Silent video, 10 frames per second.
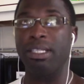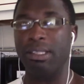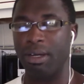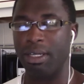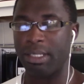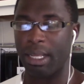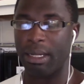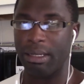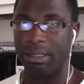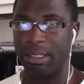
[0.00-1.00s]
he's got this like
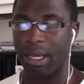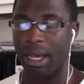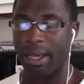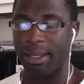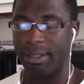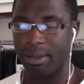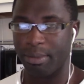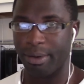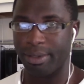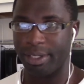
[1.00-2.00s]
lazy eyes
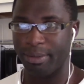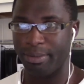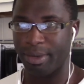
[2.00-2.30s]
about him